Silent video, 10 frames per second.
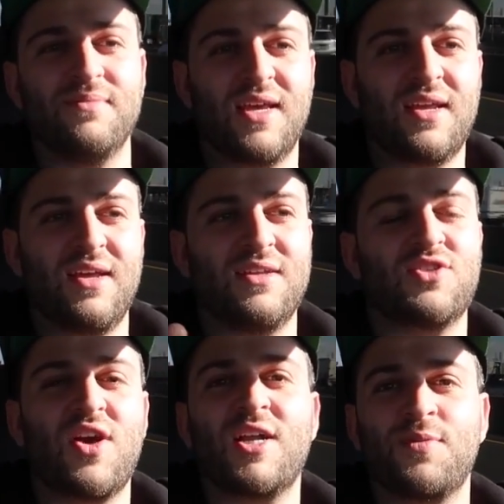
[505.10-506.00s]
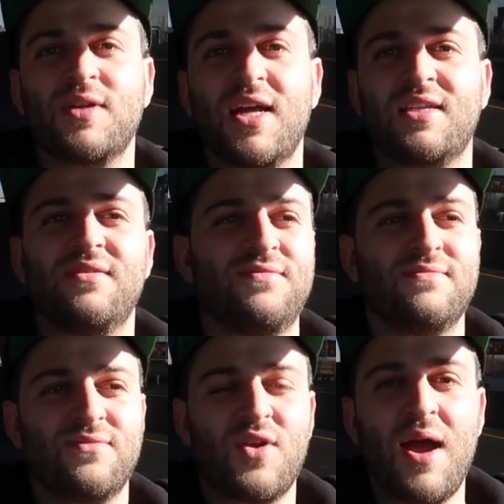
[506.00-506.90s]
like scratch protective
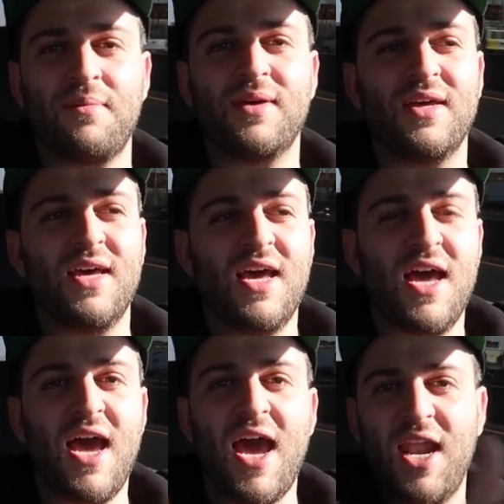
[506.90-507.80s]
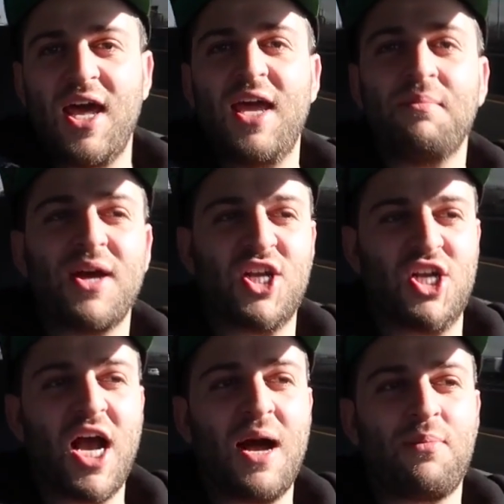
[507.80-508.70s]
wrap, and in my
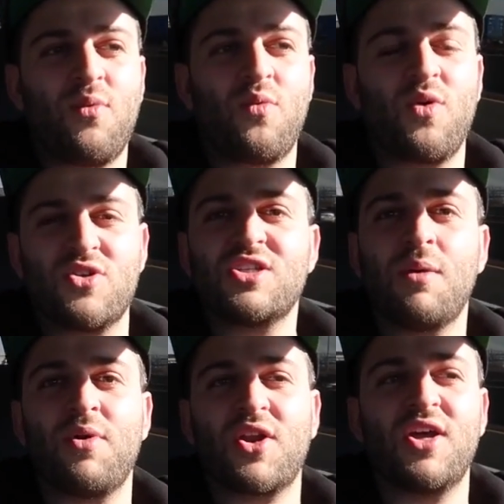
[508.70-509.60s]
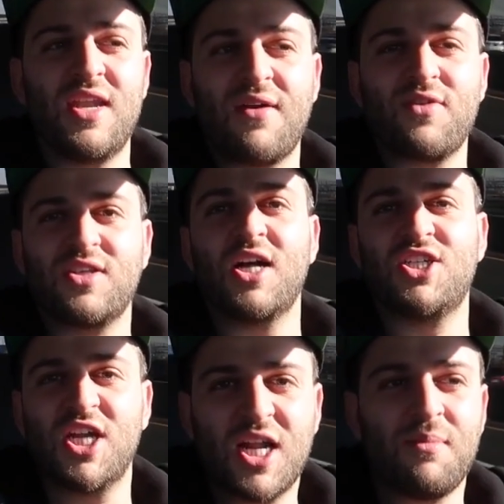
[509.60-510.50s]
shop where someone could never
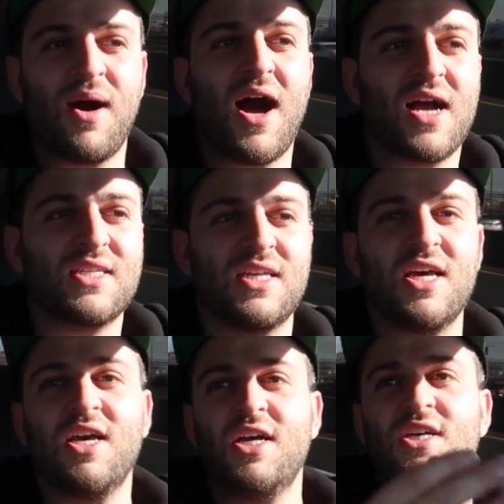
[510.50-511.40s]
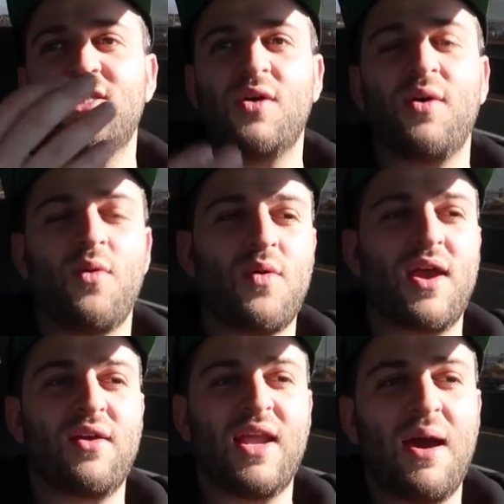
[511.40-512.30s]
touch it in a box, so it won't
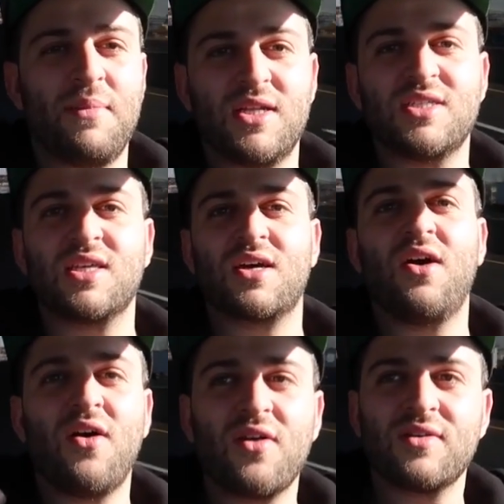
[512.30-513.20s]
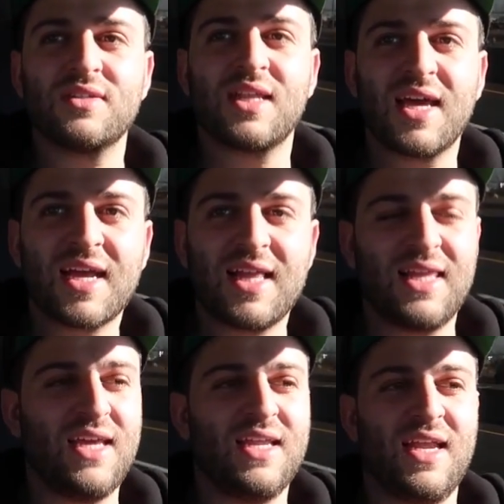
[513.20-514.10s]
get damaged. The car is like
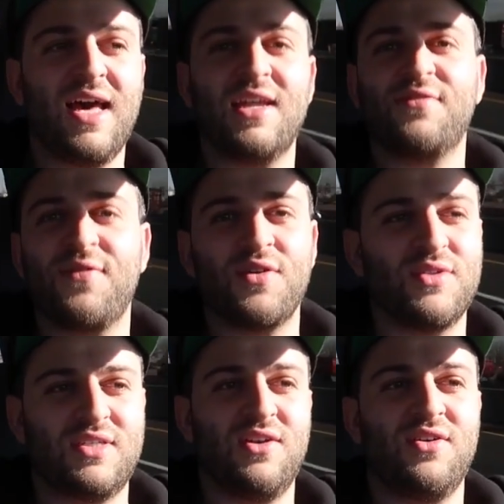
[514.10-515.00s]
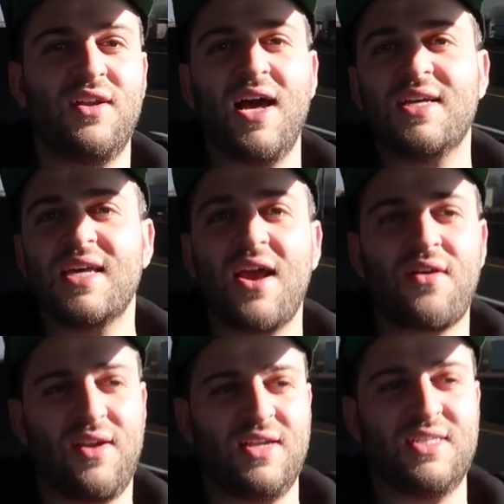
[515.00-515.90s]
clean. It has full interior. It has air
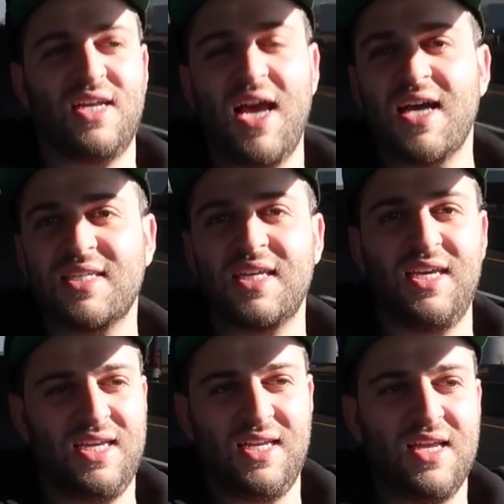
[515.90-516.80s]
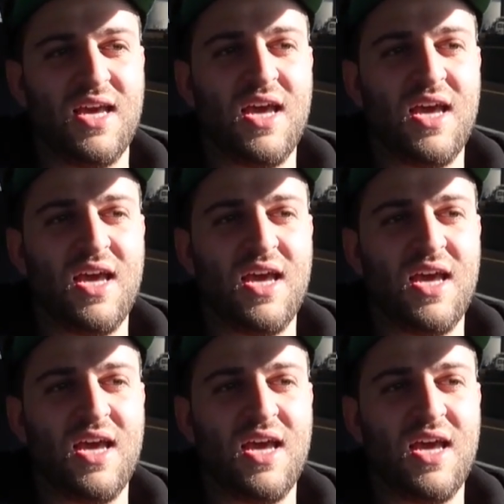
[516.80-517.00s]
conditioning. It has heat.